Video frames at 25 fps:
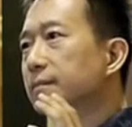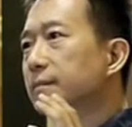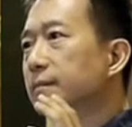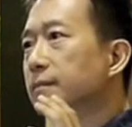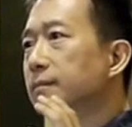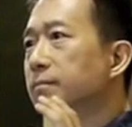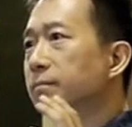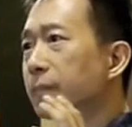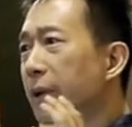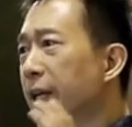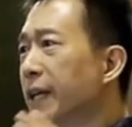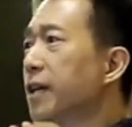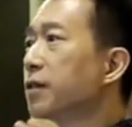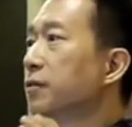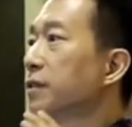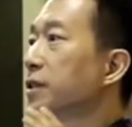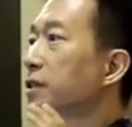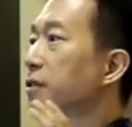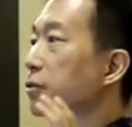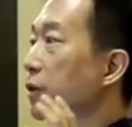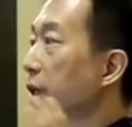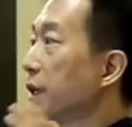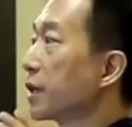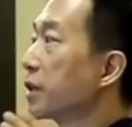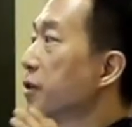many of the
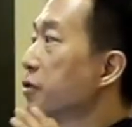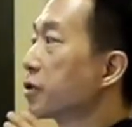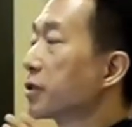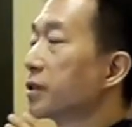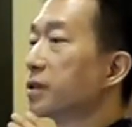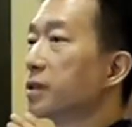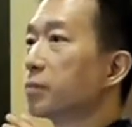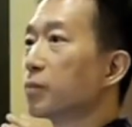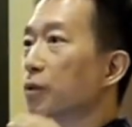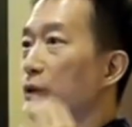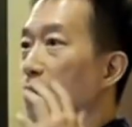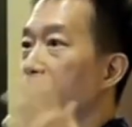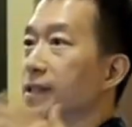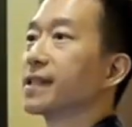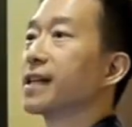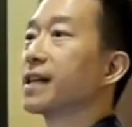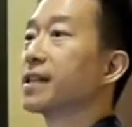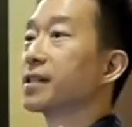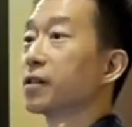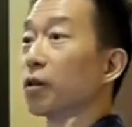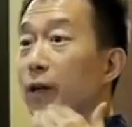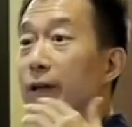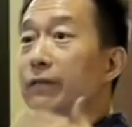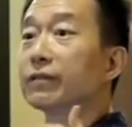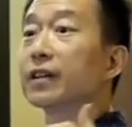traditional process
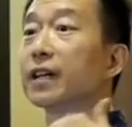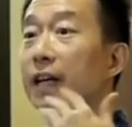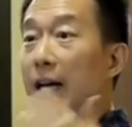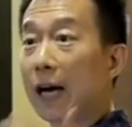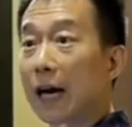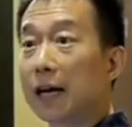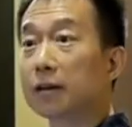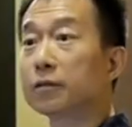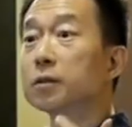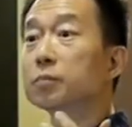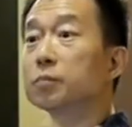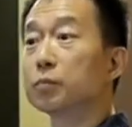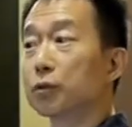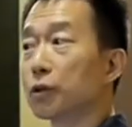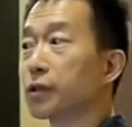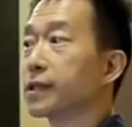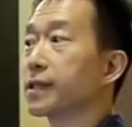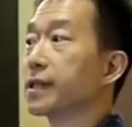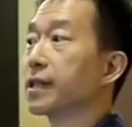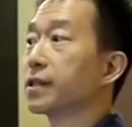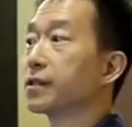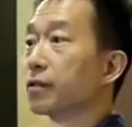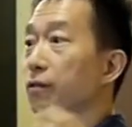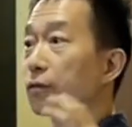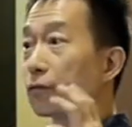or even current
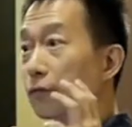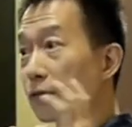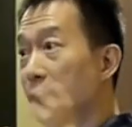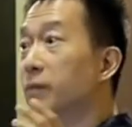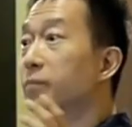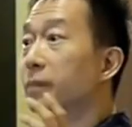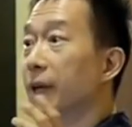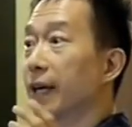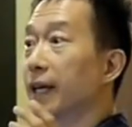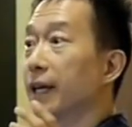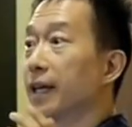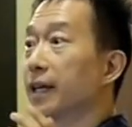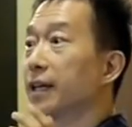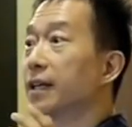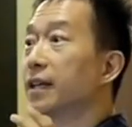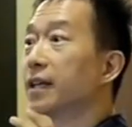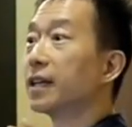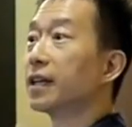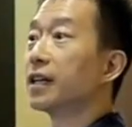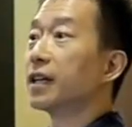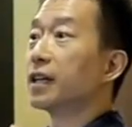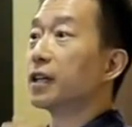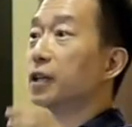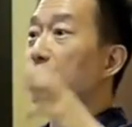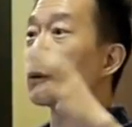process of filmmaking,
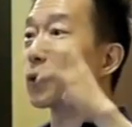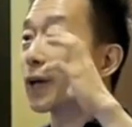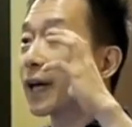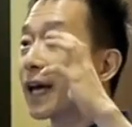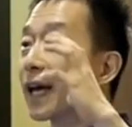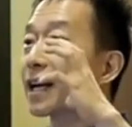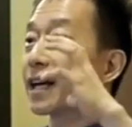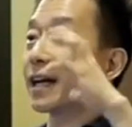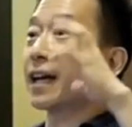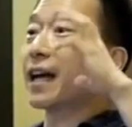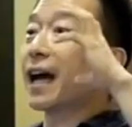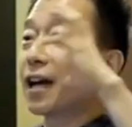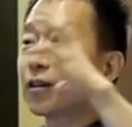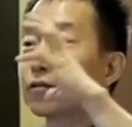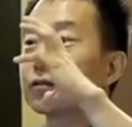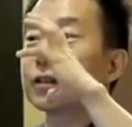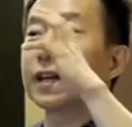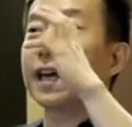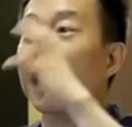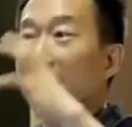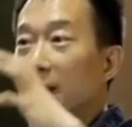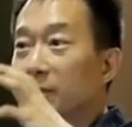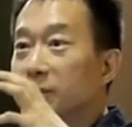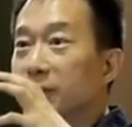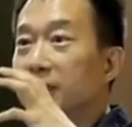you will get a guy with a
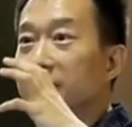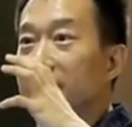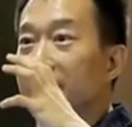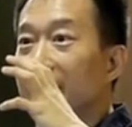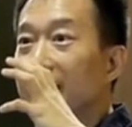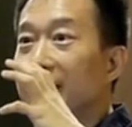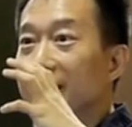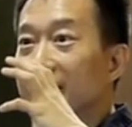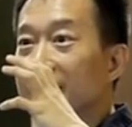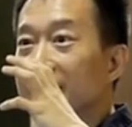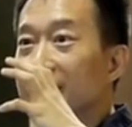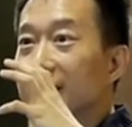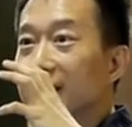camera, right?